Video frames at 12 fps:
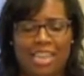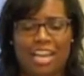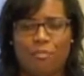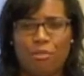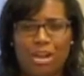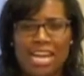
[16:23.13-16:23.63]

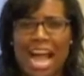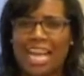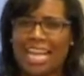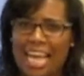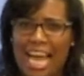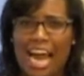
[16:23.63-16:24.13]
That if we're
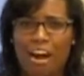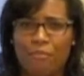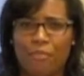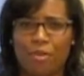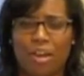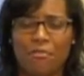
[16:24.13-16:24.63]
not
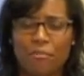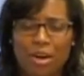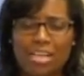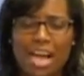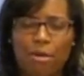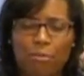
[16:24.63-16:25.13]
careful, if
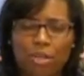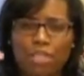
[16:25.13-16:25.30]
we're not